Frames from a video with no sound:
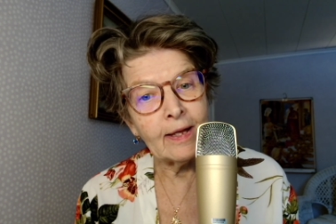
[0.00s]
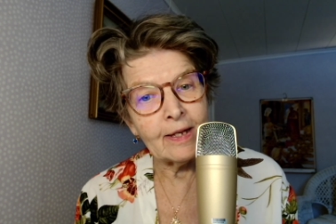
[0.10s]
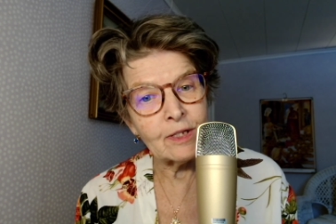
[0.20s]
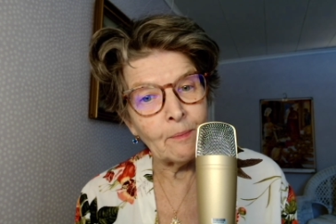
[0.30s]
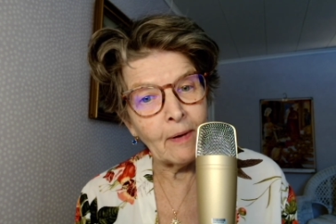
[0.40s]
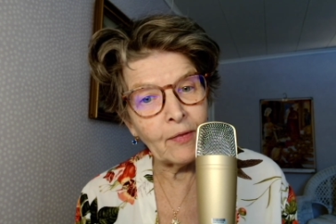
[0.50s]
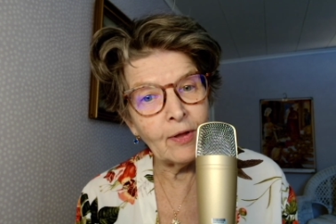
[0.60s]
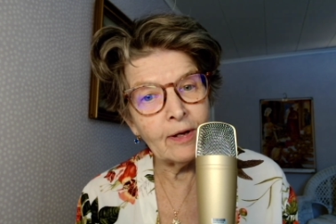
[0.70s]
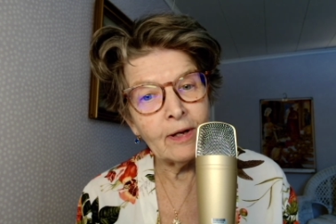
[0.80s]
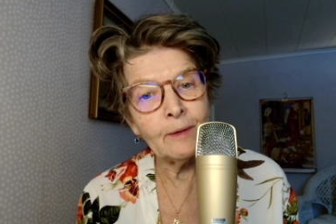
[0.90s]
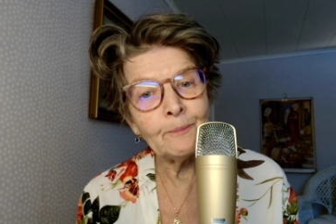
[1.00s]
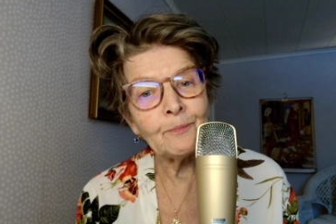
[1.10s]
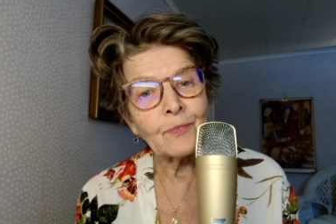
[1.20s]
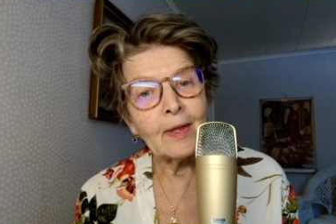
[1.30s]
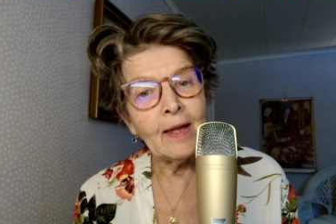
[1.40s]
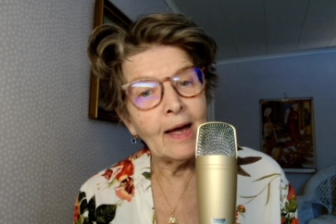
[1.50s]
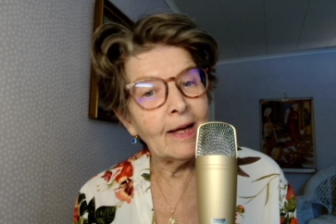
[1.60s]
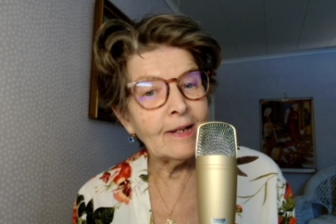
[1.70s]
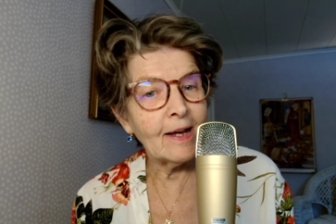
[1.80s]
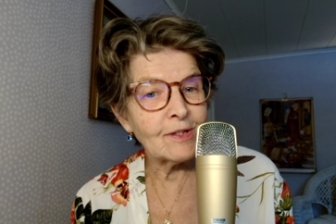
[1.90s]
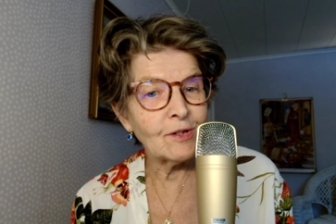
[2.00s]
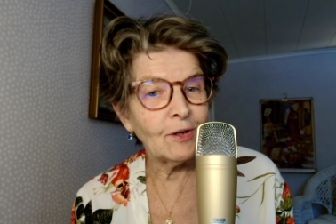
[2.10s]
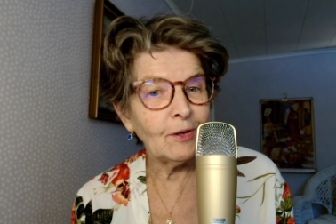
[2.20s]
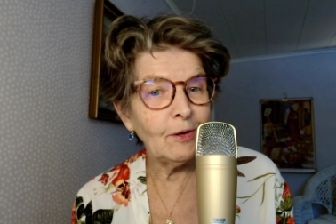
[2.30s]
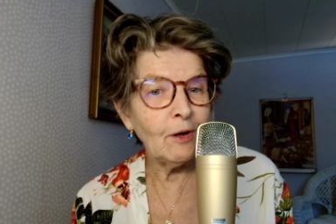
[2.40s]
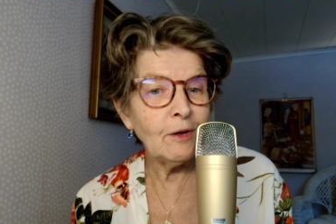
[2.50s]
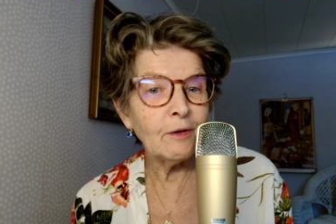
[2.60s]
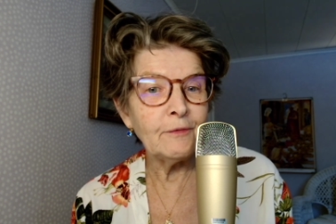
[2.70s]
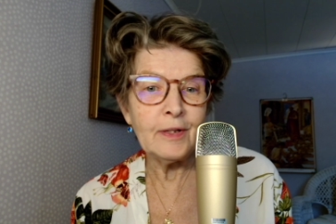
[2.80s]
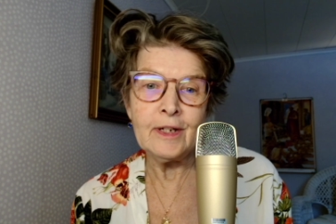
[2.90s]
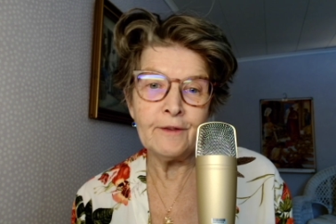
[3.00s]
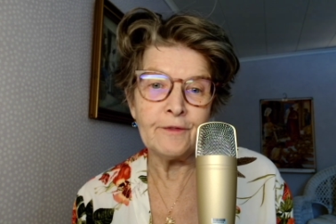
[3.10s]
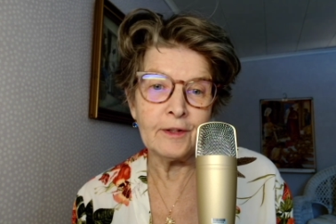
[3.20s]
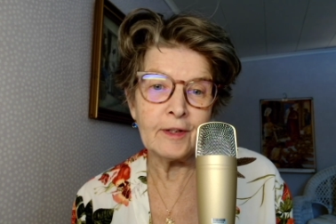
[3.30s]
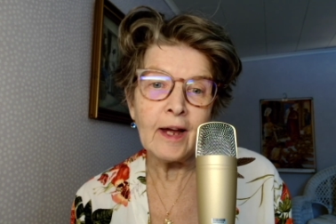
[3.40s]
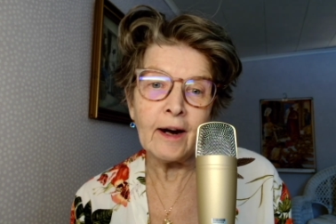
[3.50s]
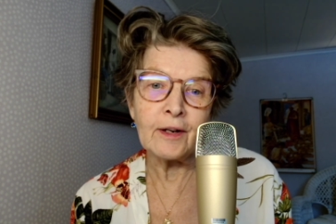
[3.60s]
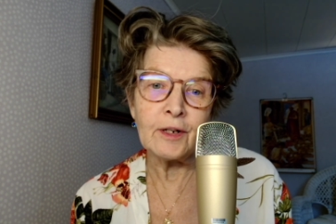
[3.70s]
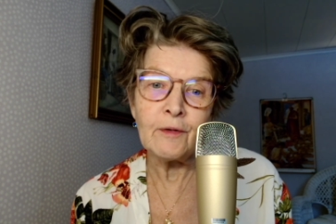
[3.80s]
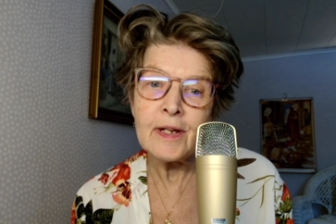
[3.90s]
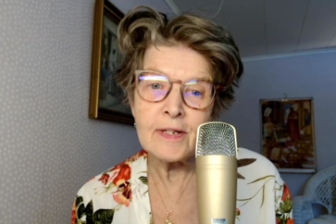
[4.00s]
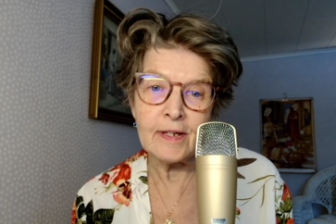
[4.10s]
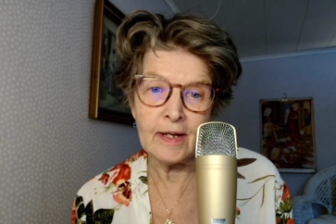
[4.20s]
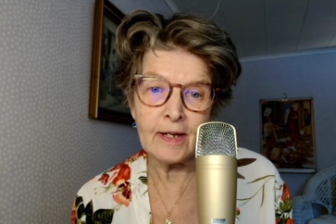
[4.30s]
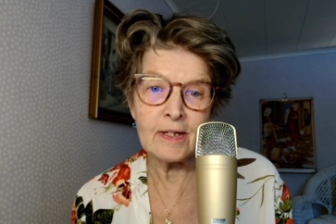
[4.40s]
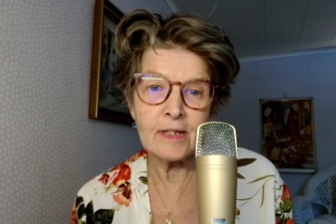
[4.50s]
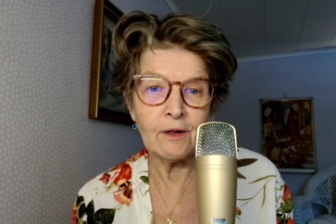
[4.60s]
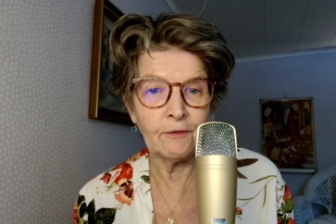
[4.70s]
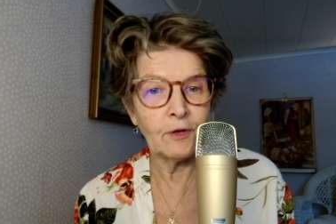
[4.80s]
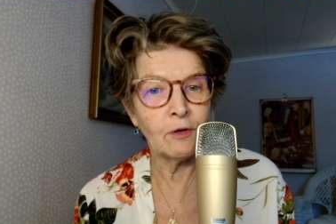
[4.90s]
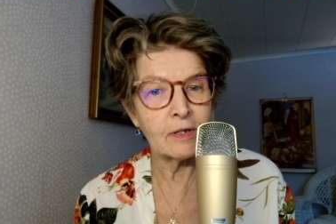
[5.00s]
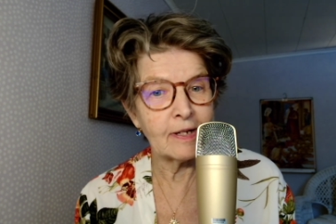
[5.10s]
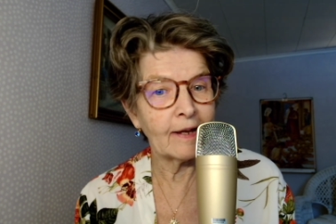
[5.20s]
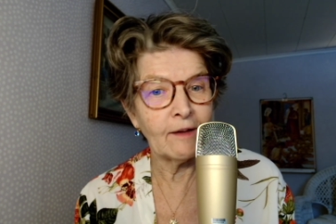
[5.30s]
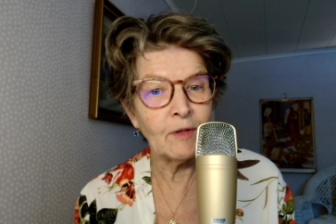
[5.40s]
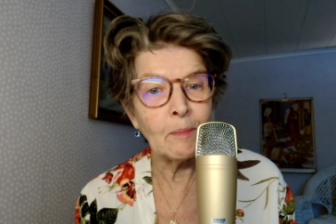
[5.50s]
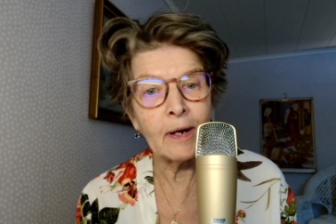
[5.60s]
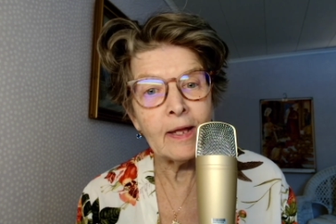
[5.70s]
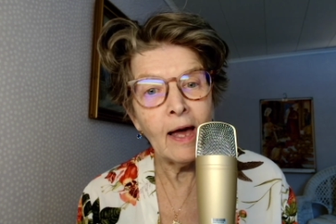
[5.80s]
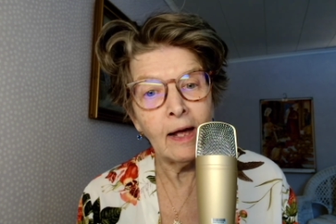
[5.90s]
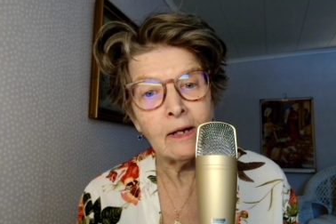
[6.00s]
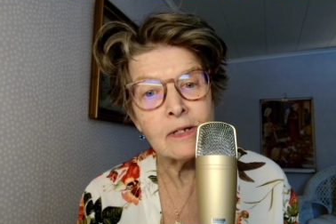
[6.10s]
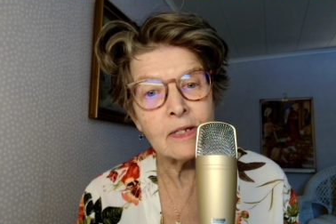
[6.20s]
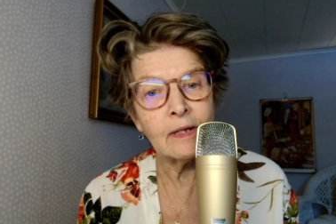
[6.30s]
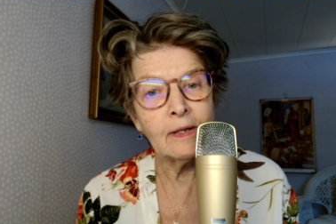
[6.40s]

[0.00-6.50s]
is a mother, and has a lot of different characteristics, of course, like everybody else.